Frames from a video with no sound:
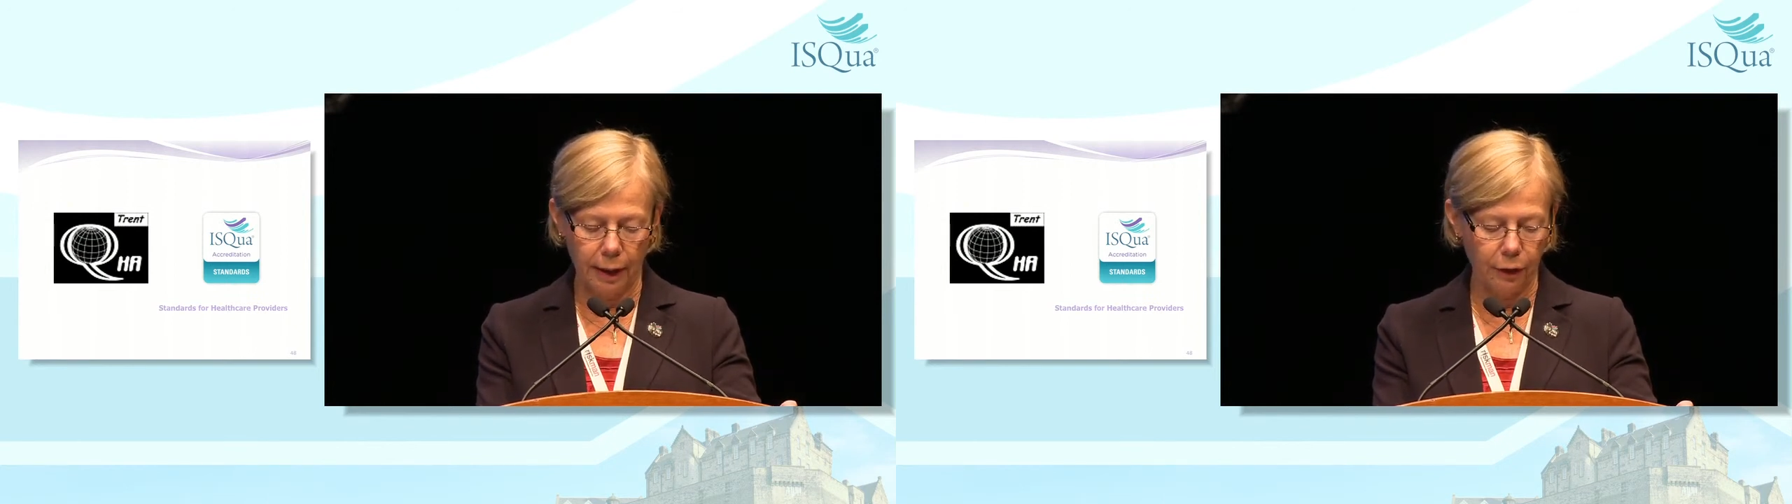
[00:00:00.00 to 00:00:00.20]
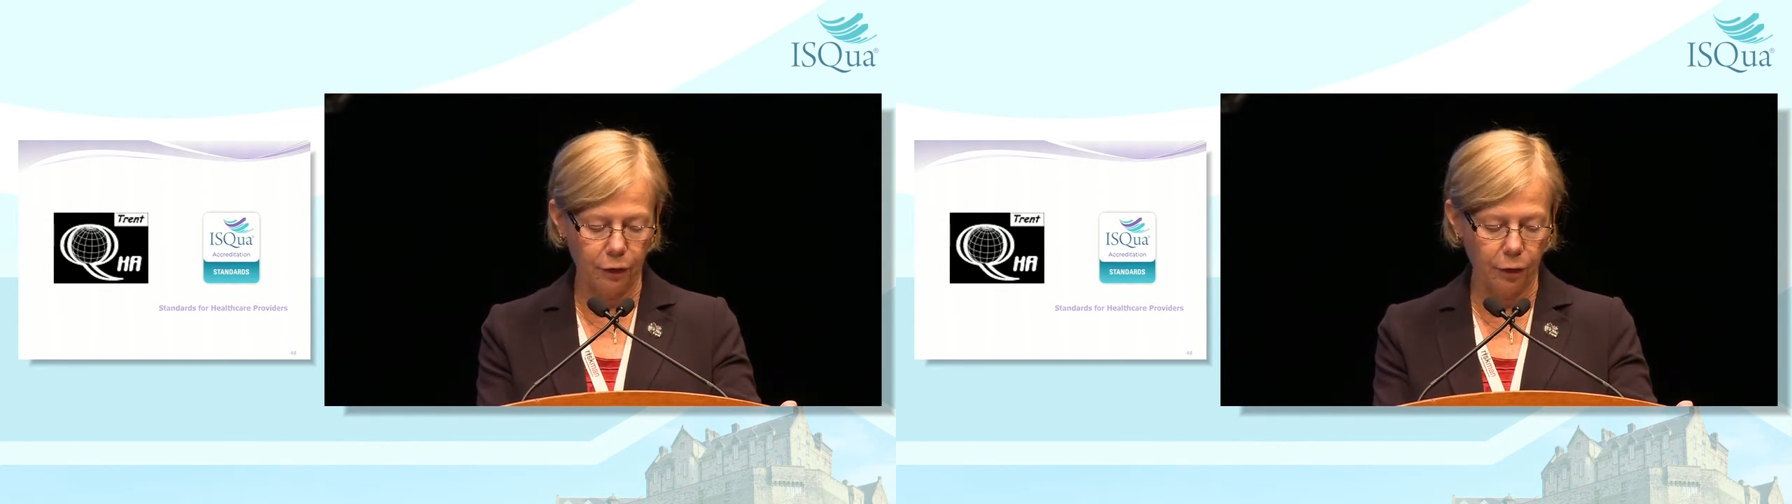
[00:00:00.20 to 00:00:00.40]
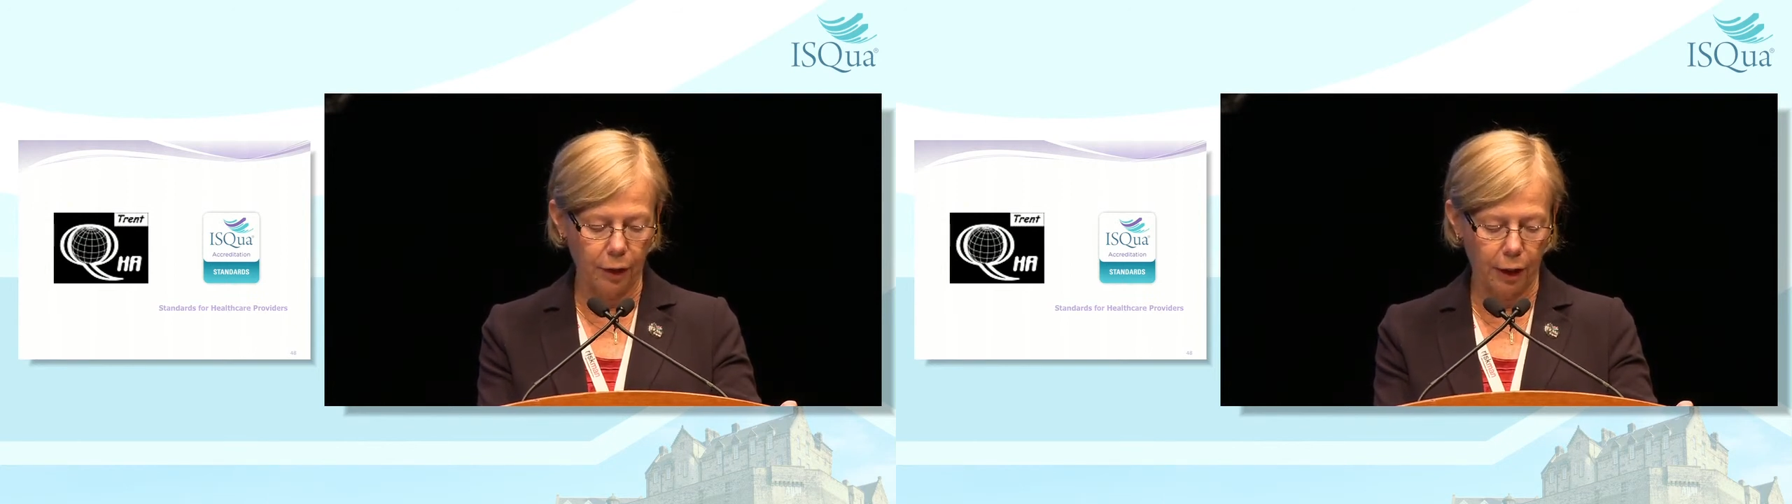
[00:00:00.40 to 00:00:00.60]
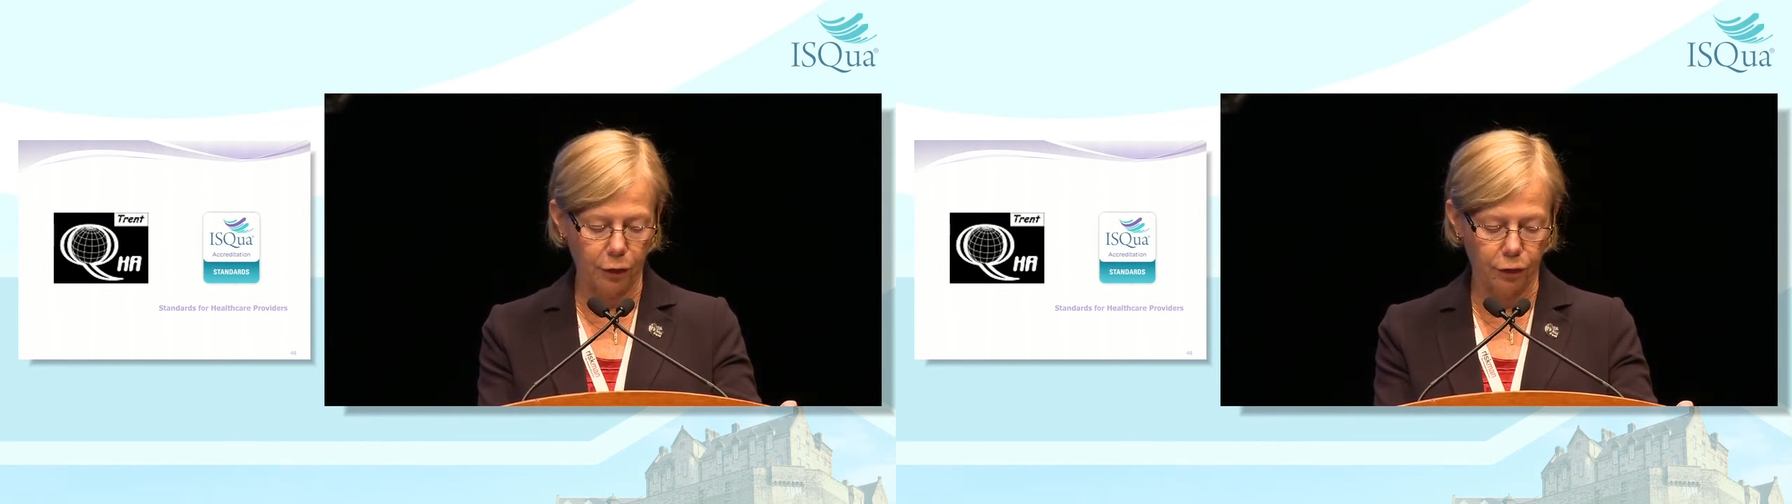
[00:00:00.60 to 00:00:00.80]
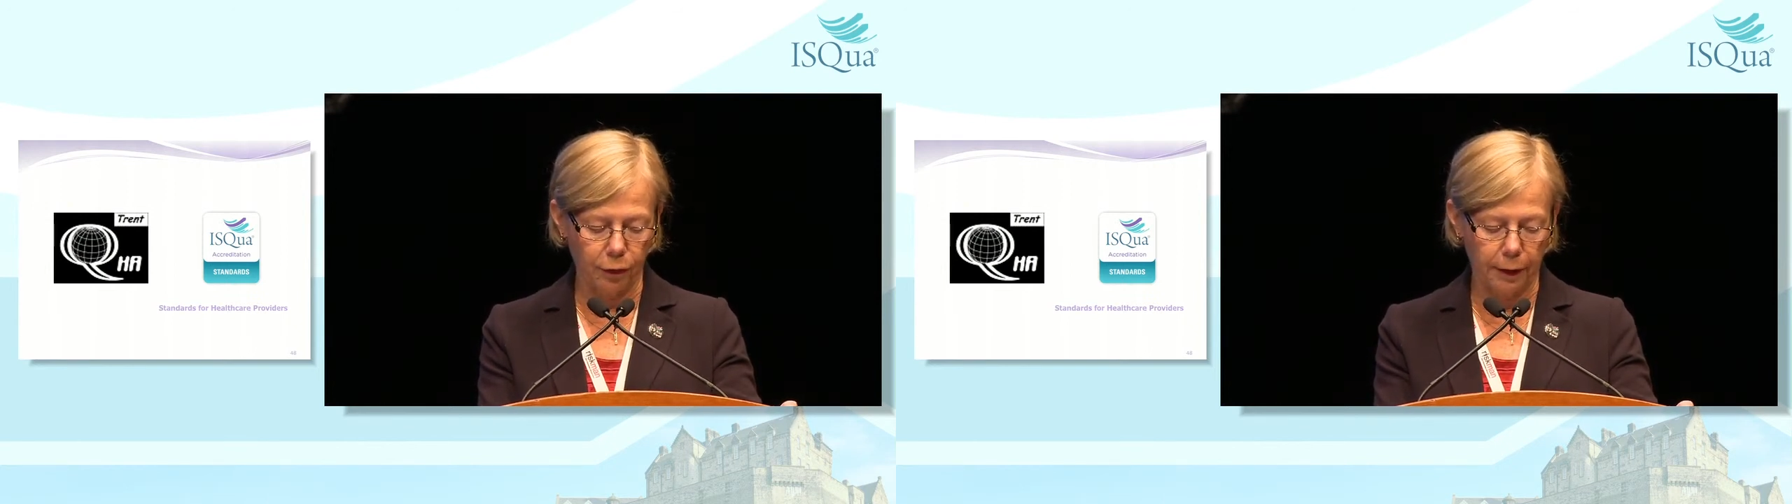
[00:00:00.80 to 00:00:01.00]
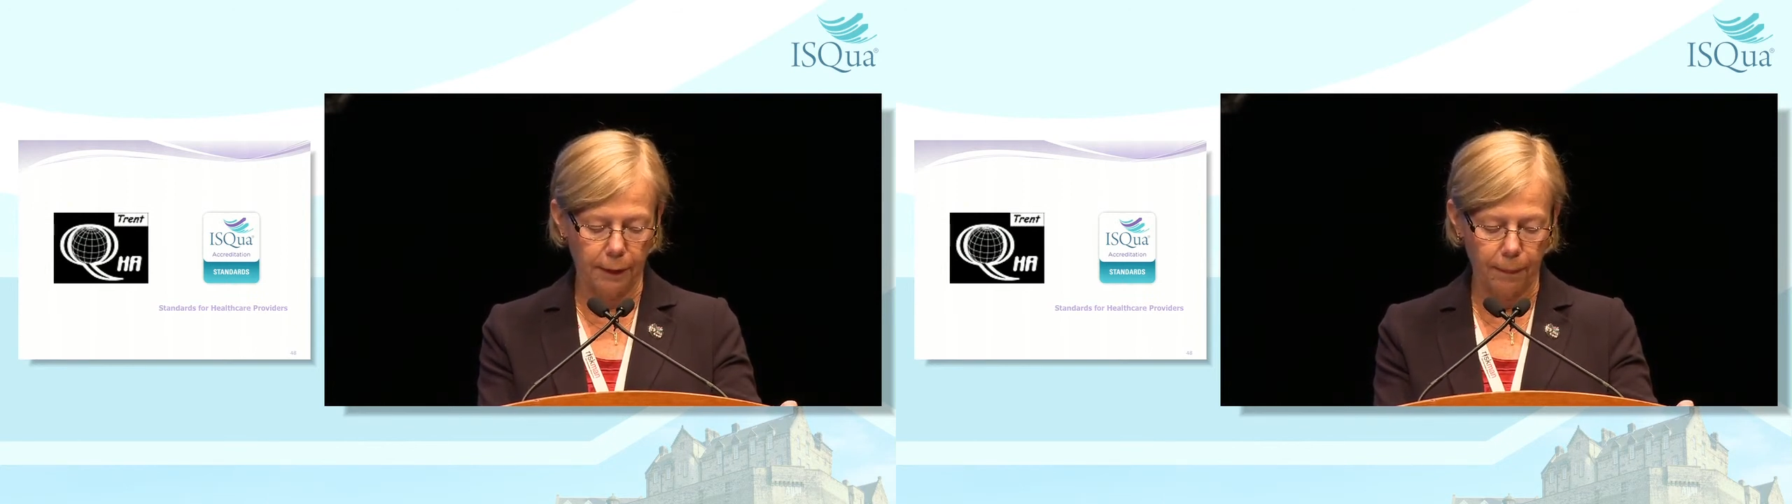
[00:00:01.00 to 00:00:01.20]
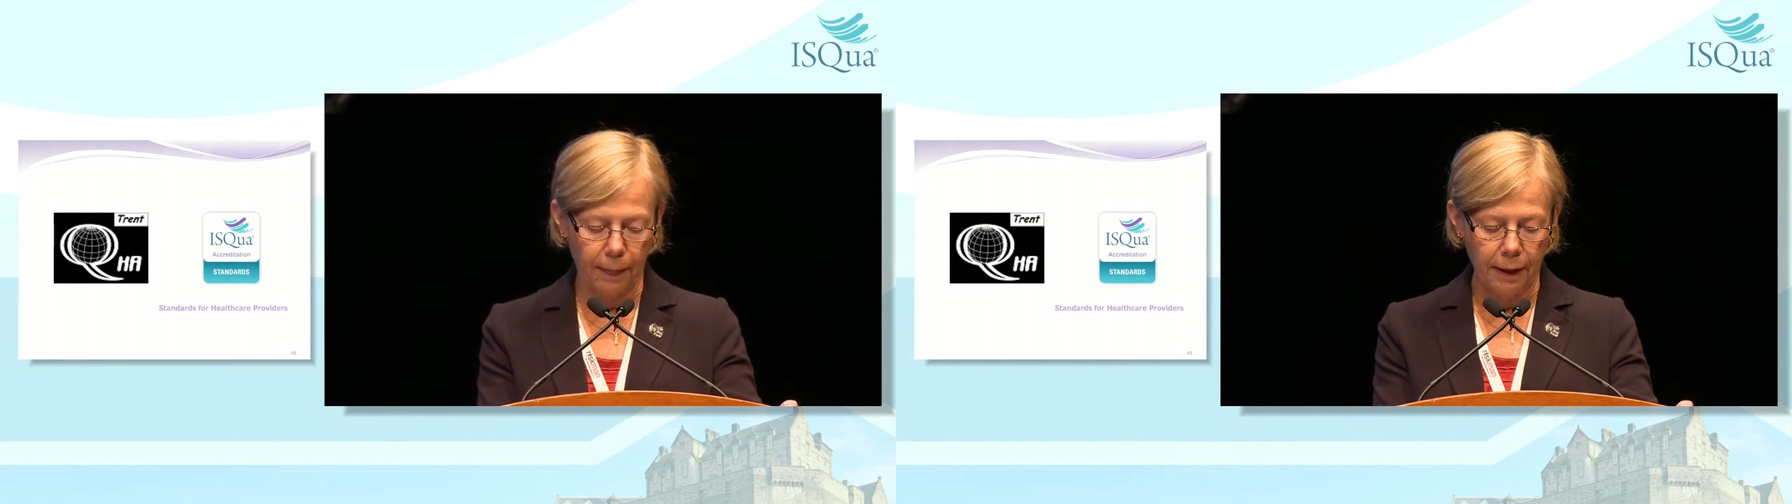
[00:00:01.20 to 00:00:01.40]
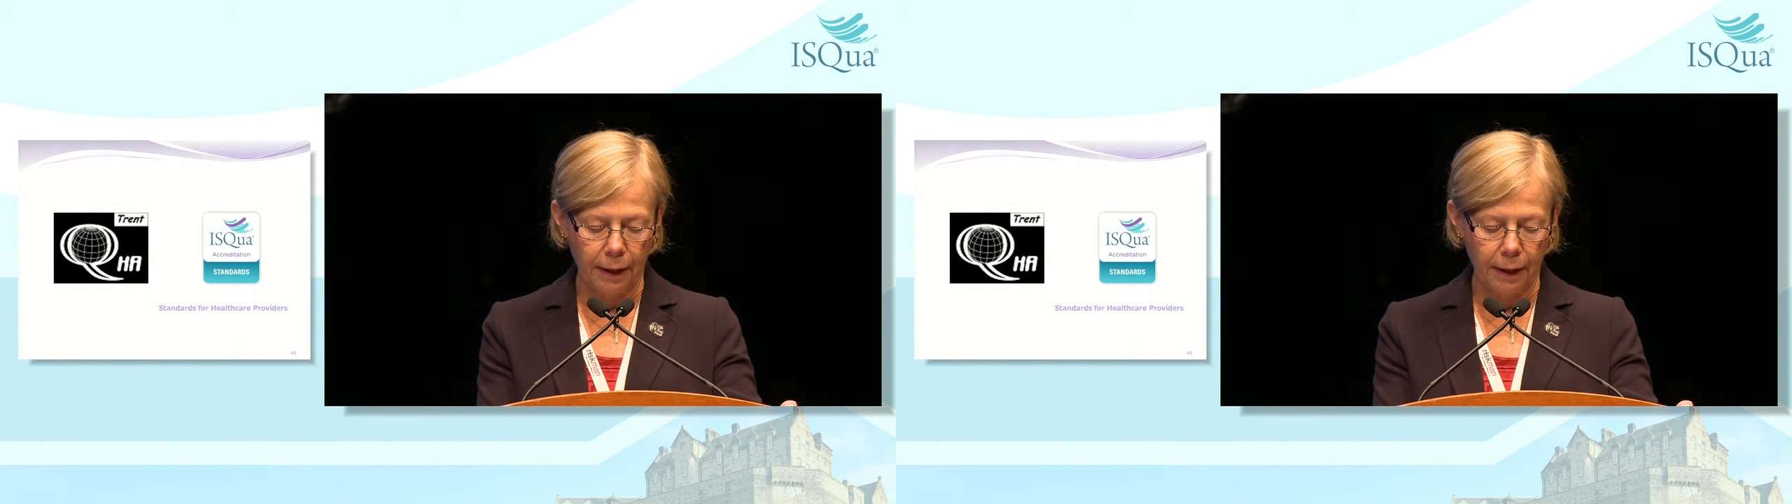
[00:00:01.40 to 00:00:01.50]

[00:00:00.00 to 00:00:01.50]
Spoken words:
and internationally,